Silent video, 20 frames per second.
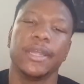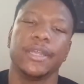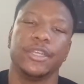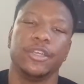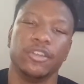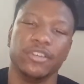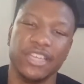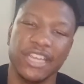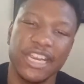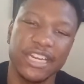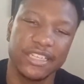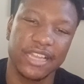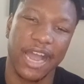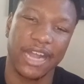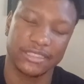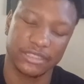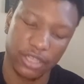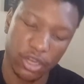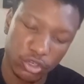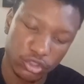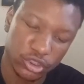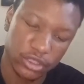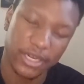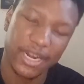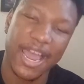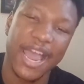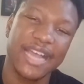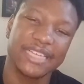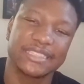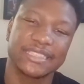I told you
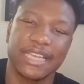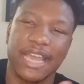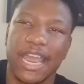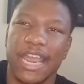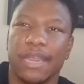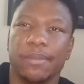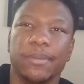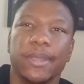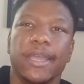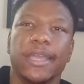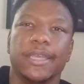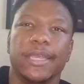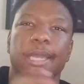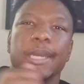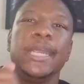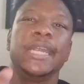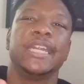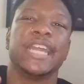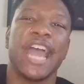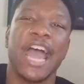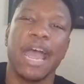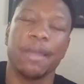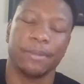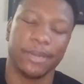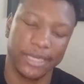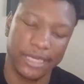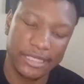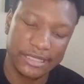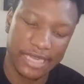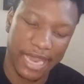last game, you need to have at
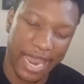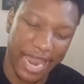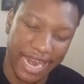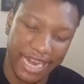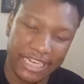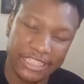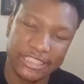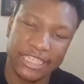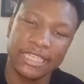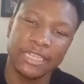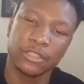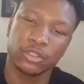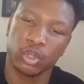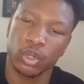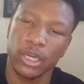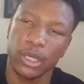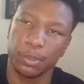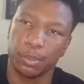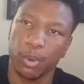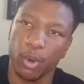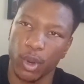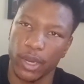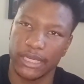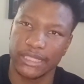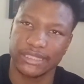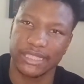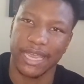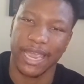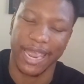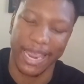least 18 to 20 points.